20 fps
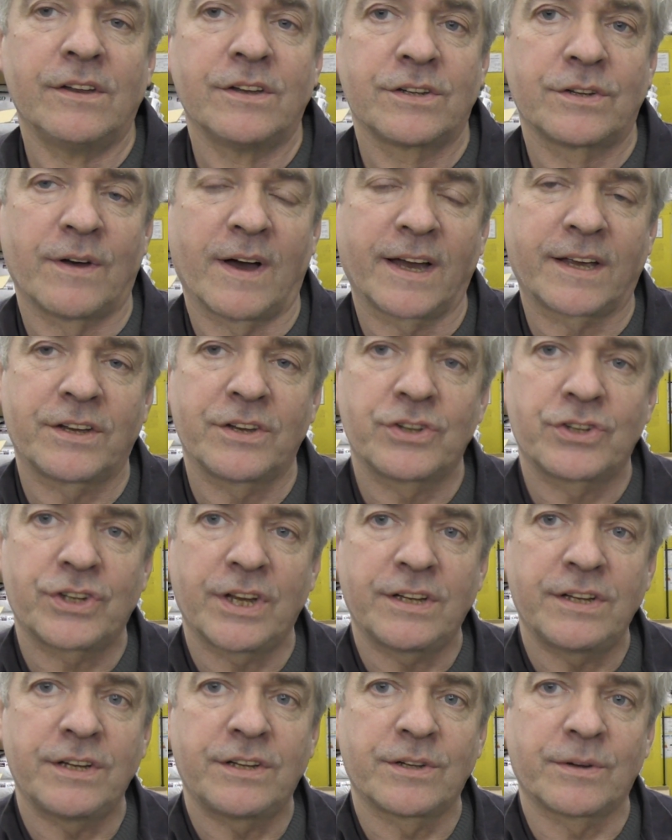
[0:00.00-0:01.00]
So I can
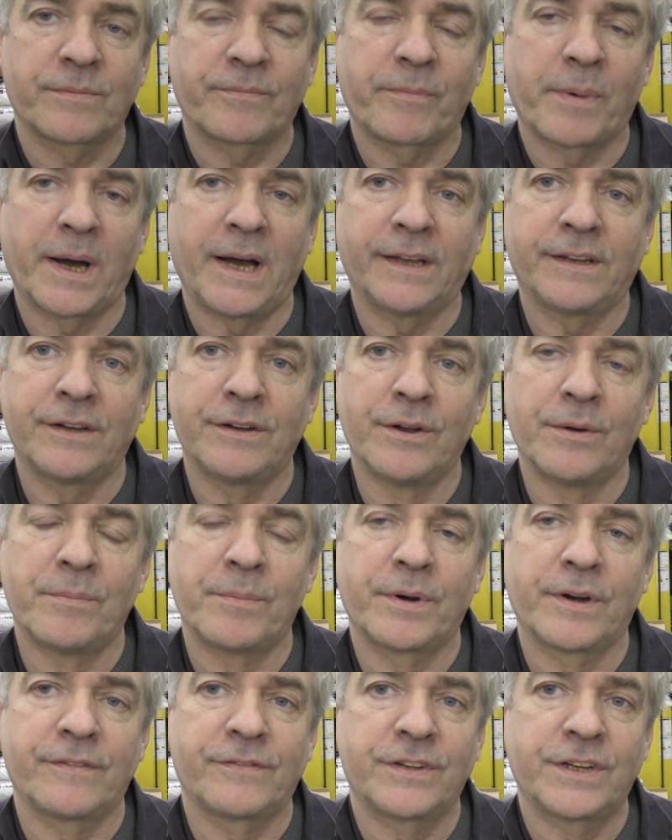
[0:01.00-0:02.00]
set it up by the
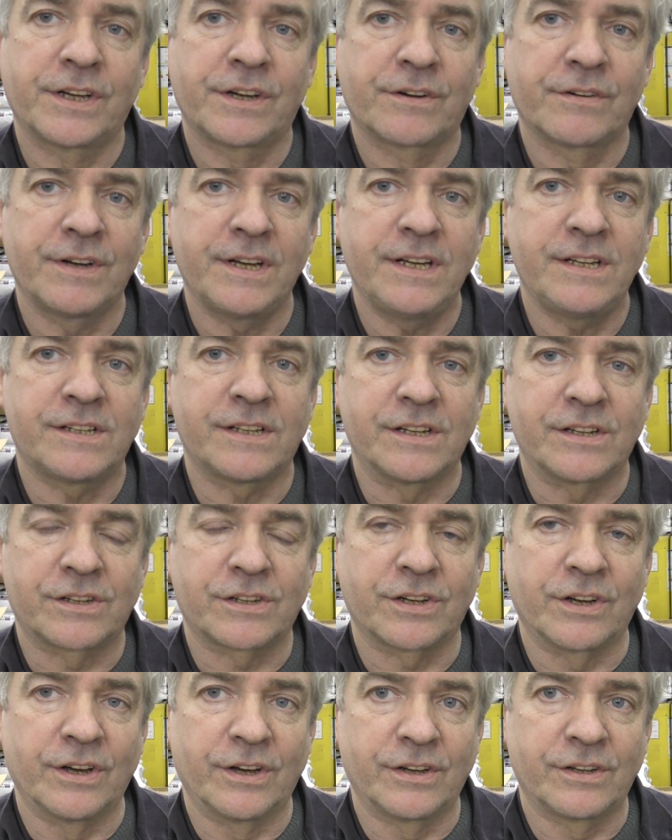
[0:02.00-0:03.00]
number of degrees it
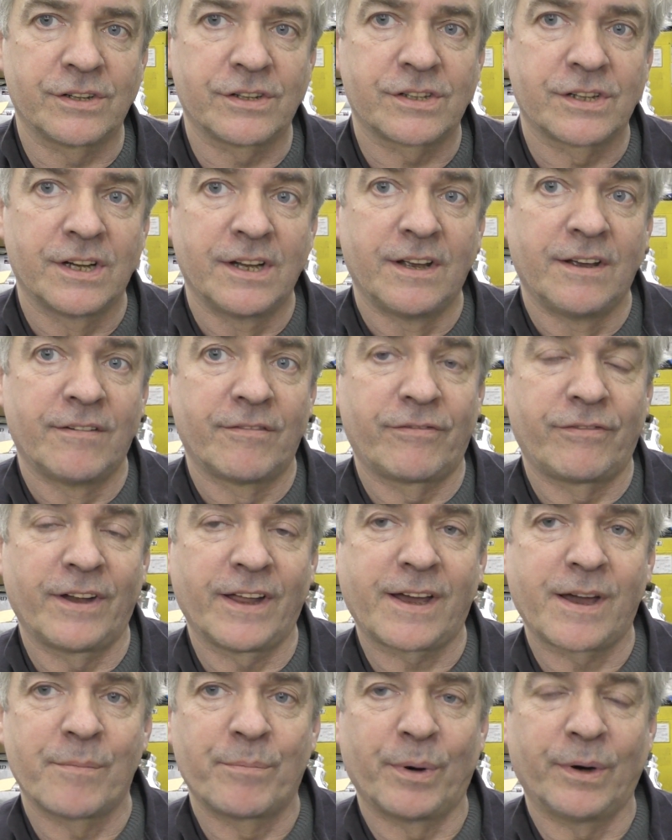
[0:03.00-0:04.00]
turns,
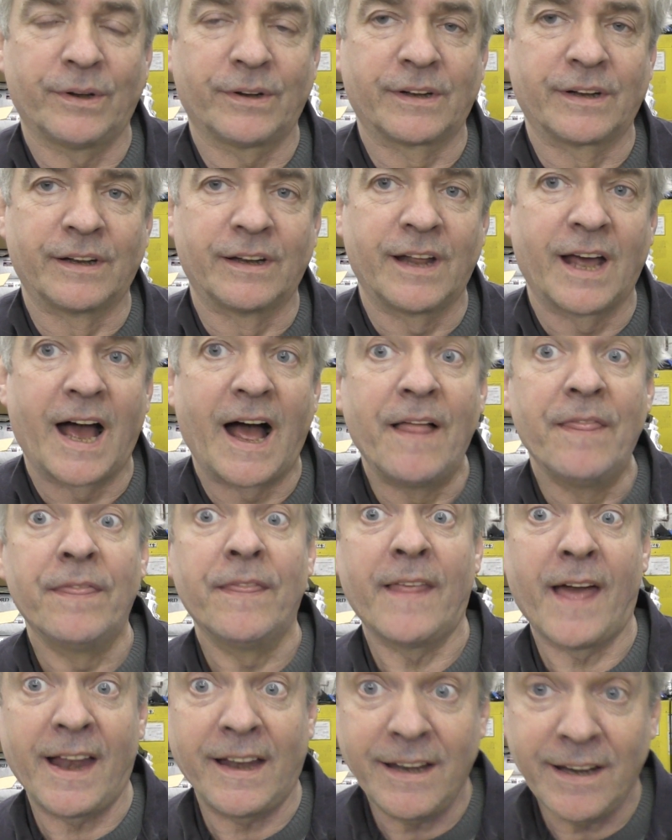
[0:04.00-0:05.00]
flick a button,
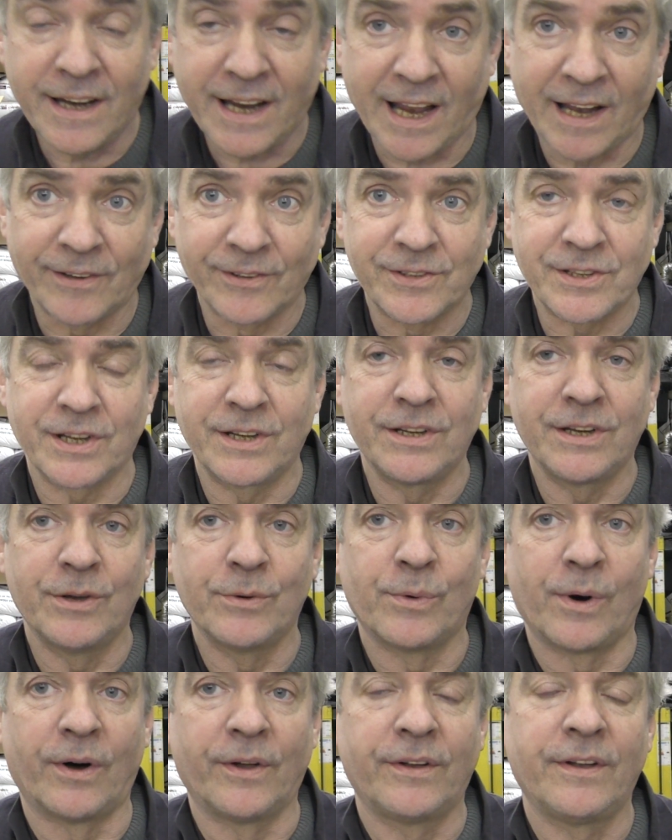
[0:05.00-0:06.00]
and then
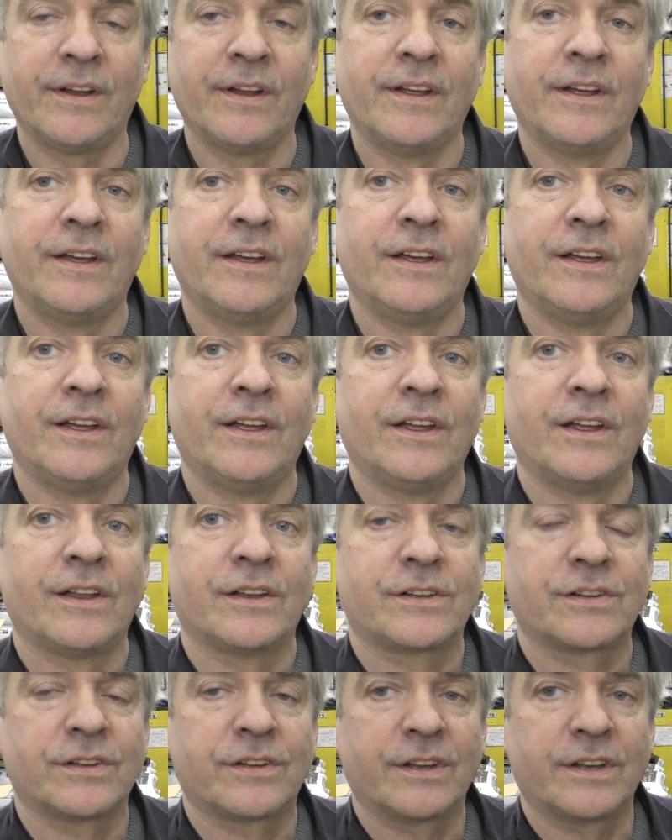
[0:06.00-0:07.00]
continue on
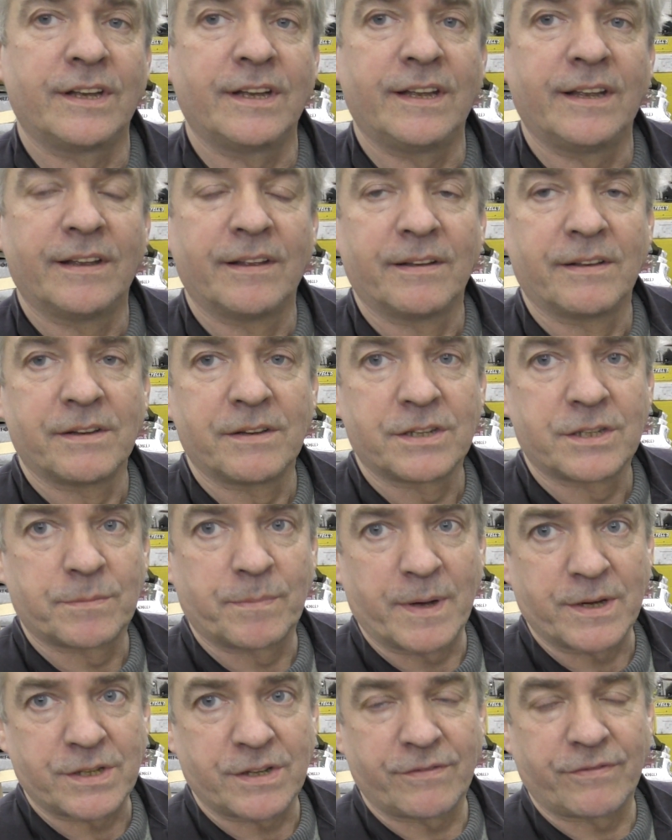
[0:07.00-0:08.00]
to the
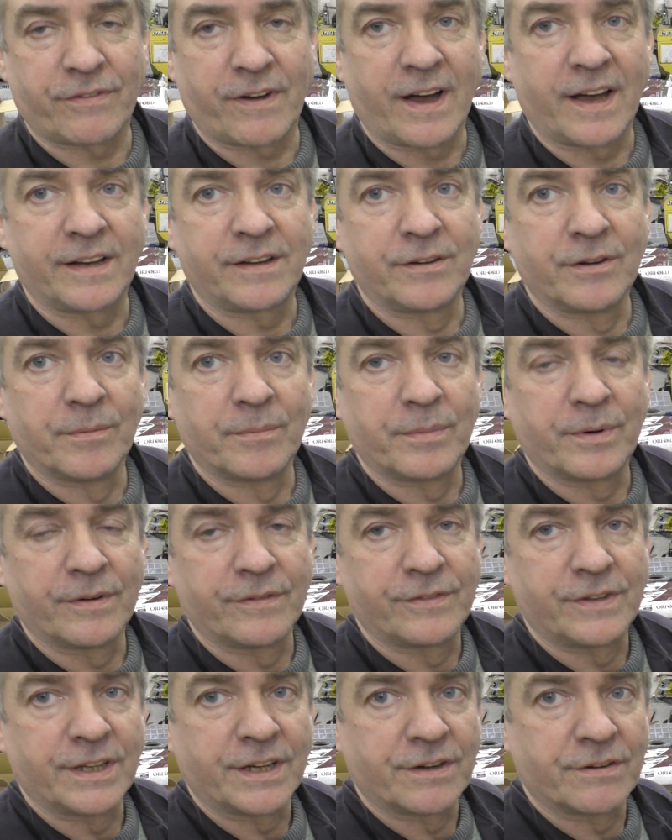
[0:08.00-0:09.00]
specified number
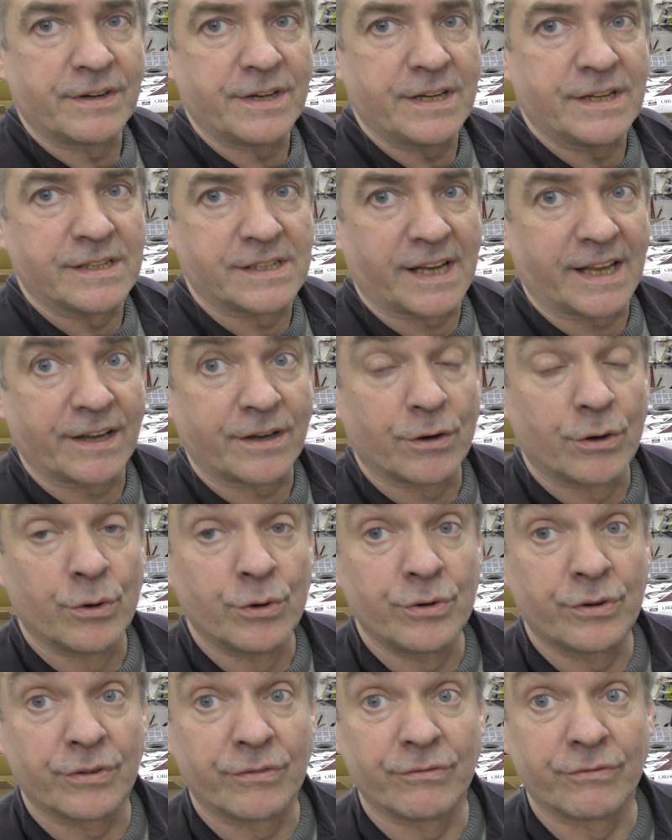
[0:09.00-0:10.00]
of degrees, like
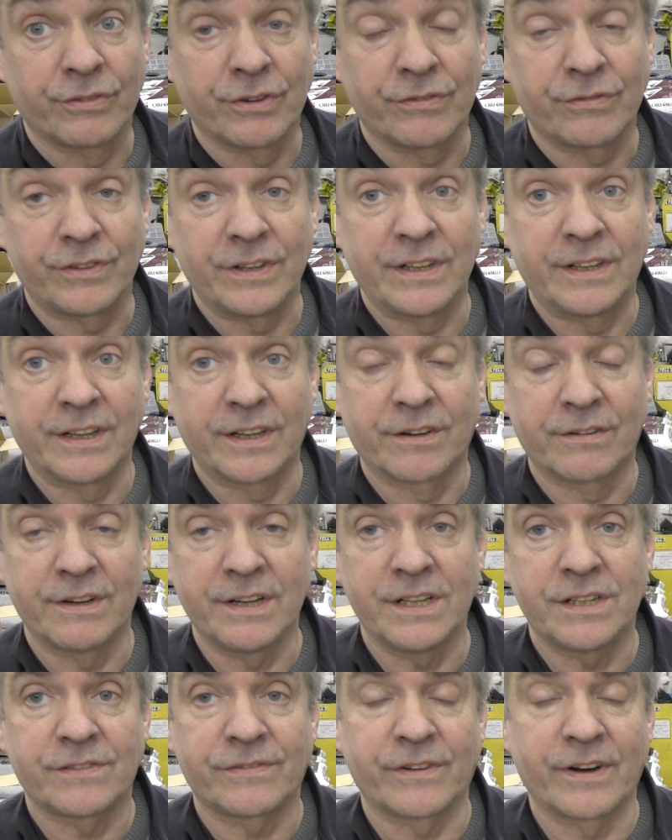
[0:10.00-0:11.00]
150
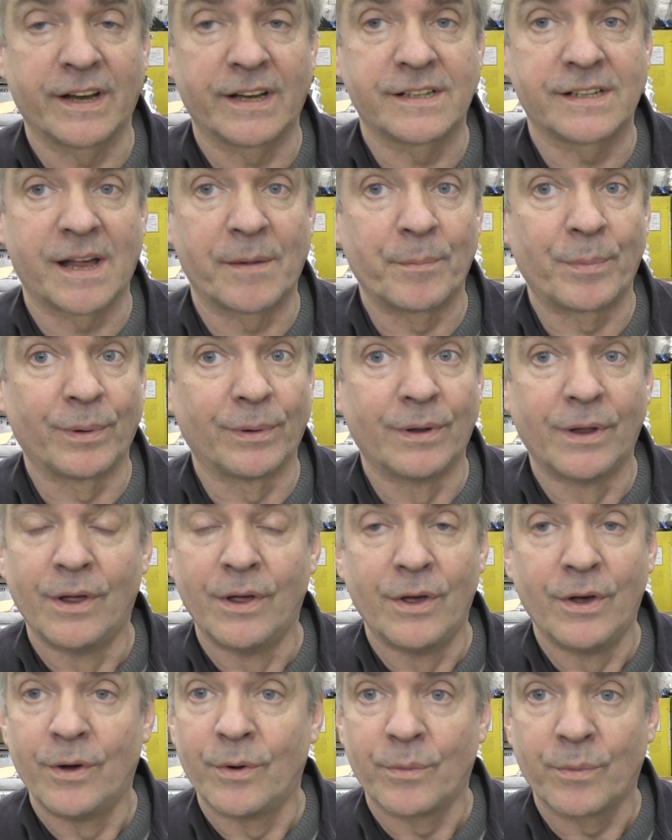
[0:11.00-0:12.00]
degrees, for example,
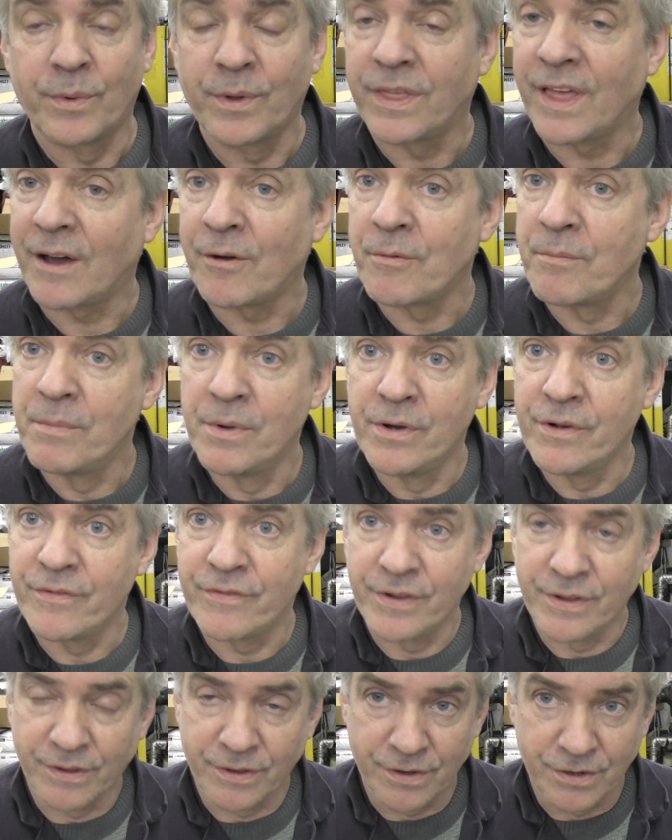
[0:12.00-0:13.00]
without
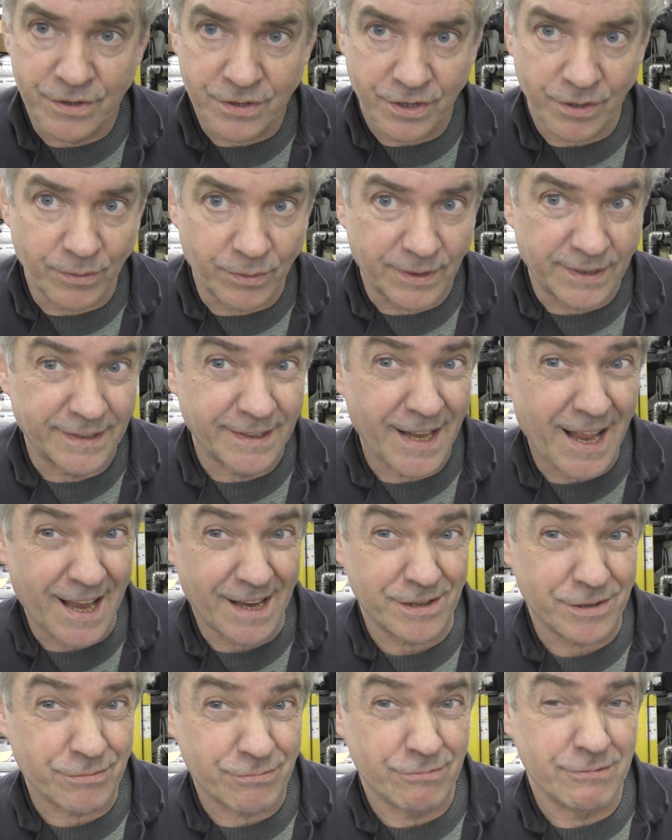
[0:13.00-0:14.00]
moving the tool, and
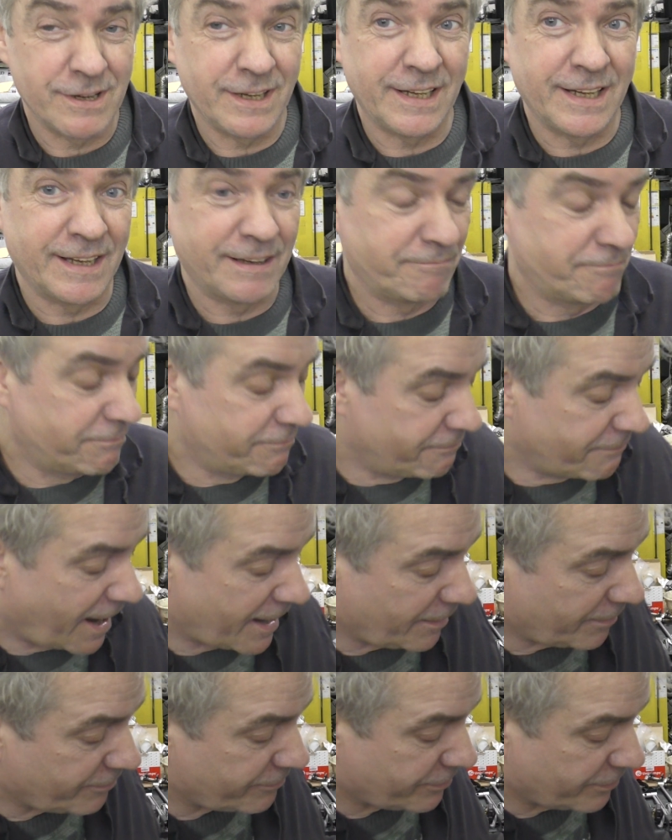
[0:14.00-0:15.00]
that's really
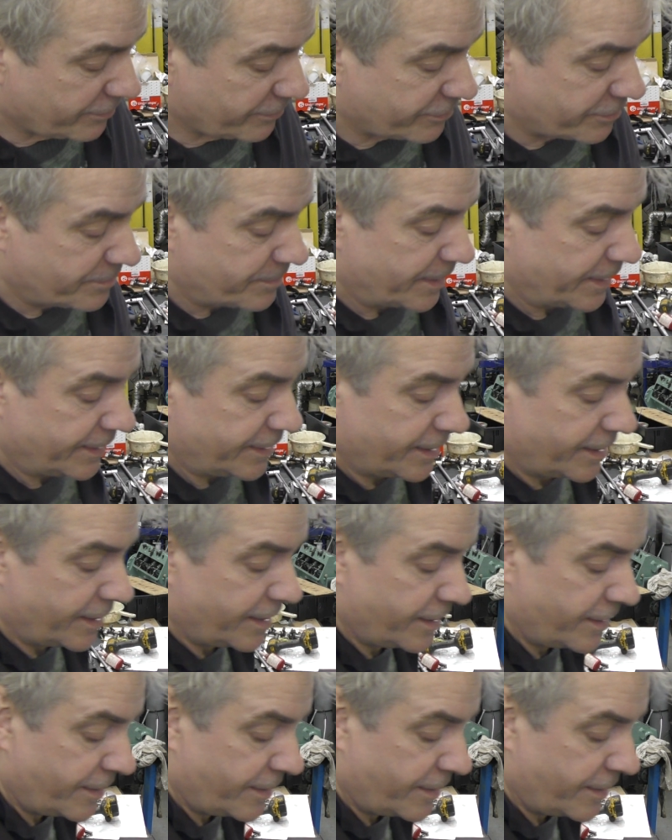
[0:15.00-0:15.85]
helpful for me.